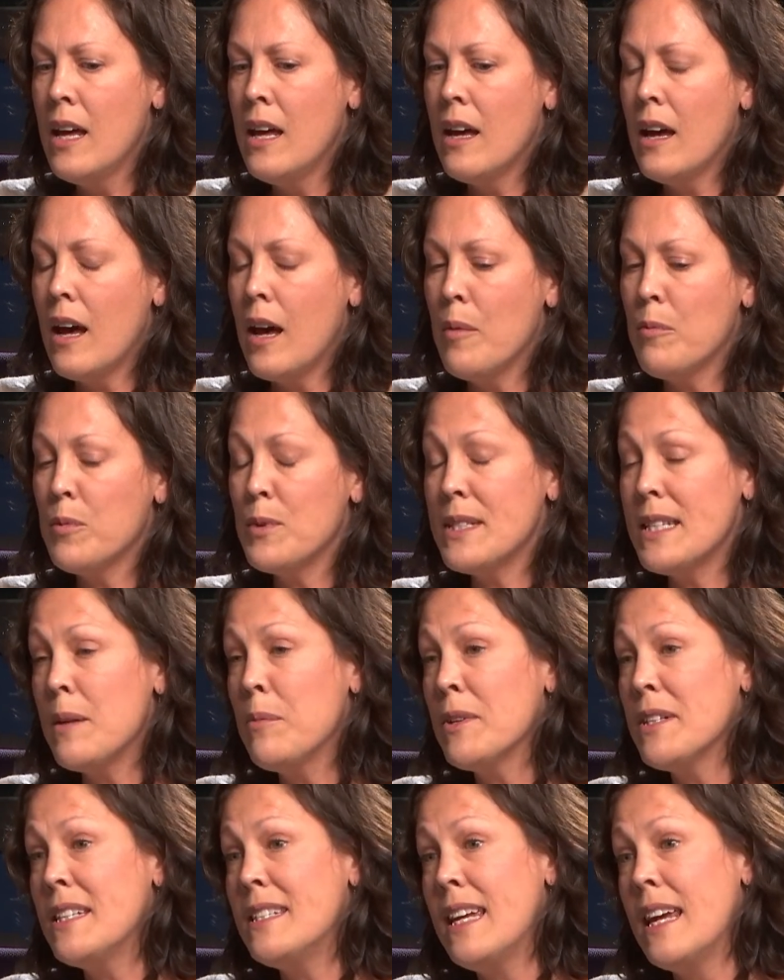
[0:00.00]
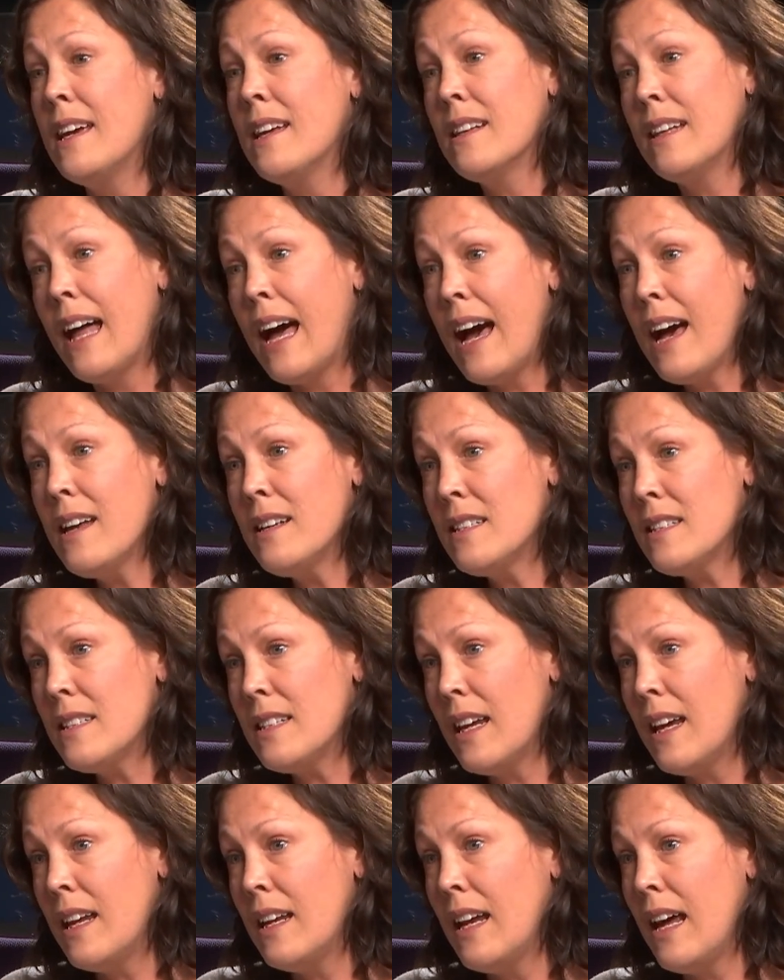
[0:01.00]
was able to take class
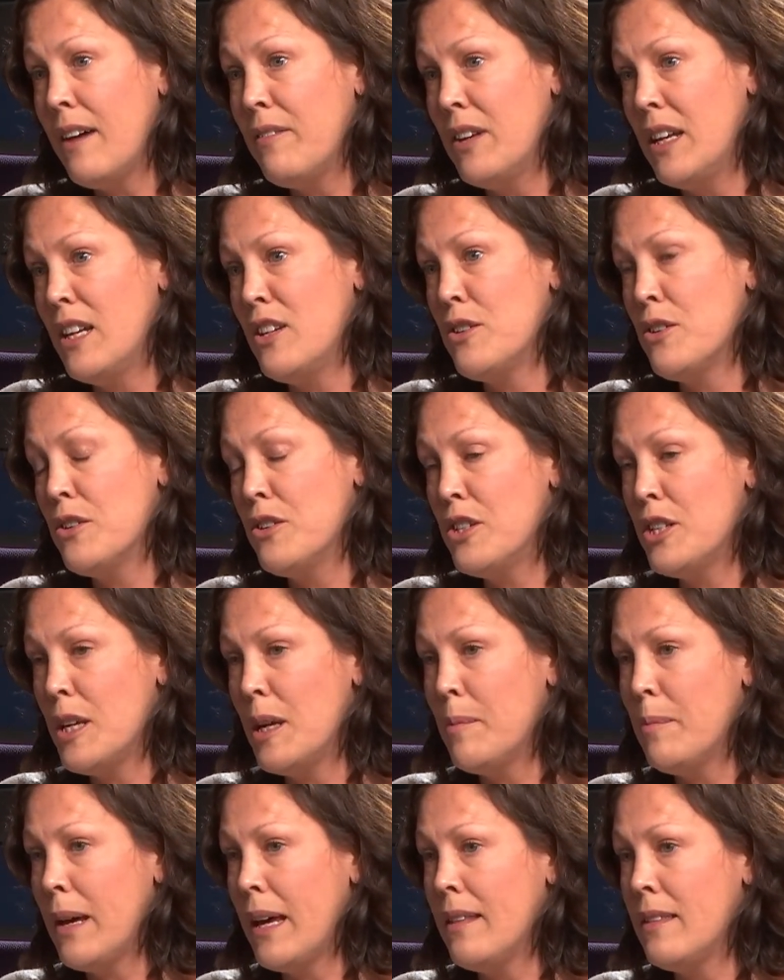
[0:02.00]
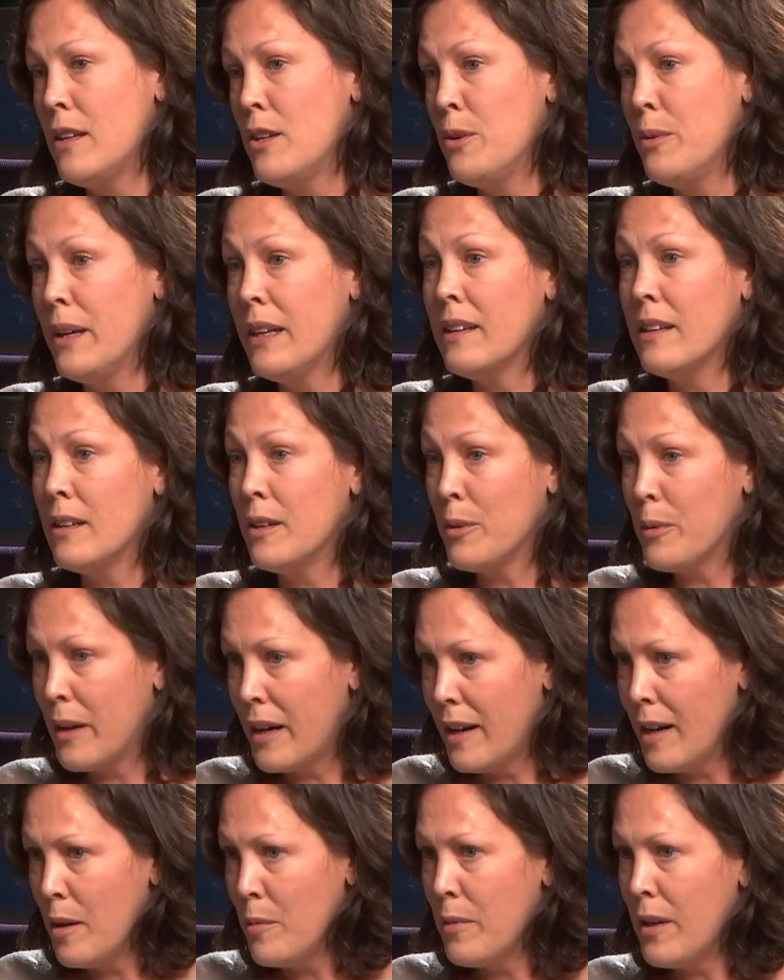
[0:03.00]
and have an internship at the New England
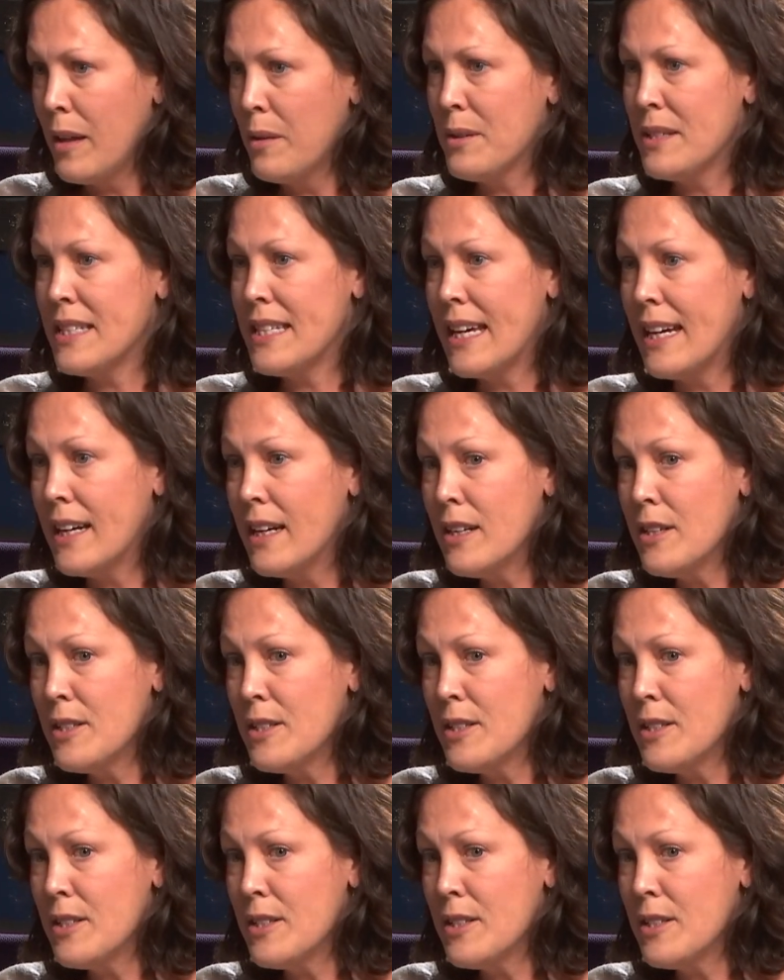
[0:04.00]
Aquarium while I was there.